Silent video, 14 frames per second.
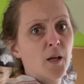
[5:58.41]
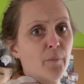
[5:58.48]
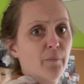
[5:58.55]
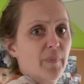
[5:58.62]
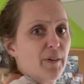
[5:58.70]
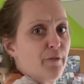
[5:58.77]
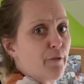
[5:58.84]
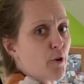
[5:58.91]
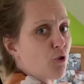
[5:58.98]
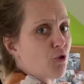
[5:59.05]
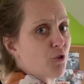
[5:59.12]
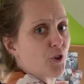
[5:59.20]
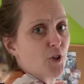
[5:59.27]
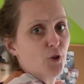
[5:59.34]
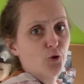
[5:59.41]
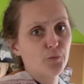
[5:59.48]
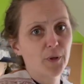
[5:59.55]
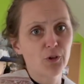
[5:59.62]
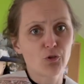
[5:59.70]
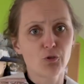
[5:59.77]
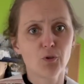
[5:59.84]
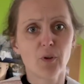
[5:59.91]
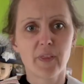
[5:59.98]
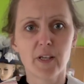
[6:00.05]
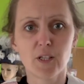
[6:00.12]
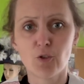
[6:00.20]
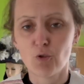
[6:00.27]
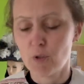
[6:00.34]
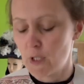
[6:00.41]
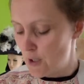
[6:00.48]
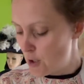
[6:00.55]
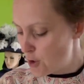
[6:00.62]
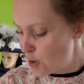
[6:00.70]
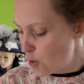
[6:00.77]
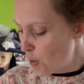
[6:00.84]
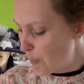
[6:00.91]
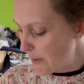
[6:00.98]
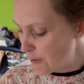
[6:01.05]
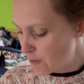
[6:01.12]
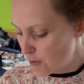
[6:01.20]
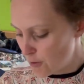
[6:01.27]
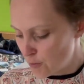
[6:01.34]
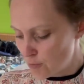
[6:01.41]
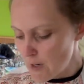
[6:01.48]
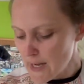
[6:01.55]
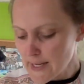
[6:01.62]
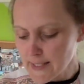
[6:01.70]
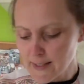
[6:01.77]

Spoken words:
be functional to make sure that you did your pattern right,